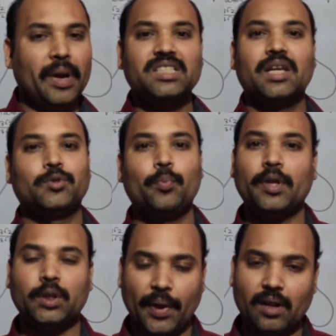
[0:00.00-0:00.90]
myself
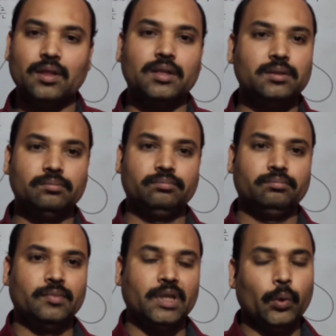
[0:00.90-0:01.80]
Subrat Pananda.
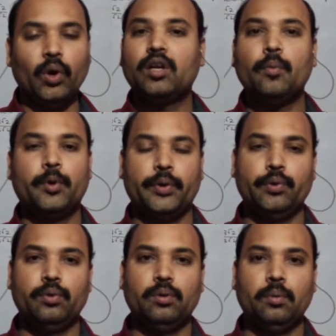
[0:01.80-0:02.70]
Welcome to
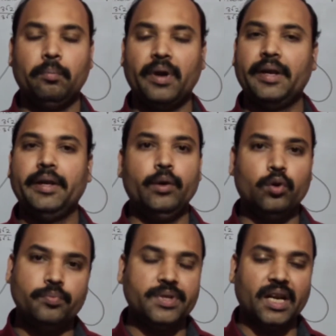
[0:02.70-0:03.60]
you, my
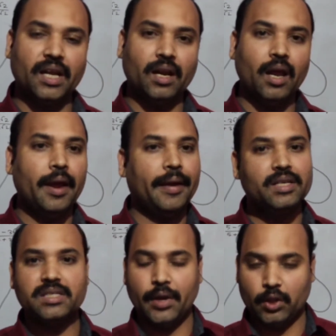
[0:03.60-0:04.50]
YouTube channel
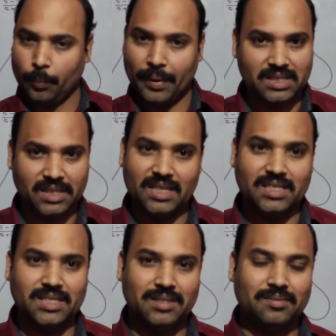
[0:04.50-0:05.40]
SK Nanda Maths
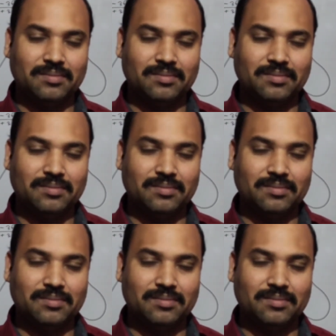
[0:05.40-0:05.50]
Class.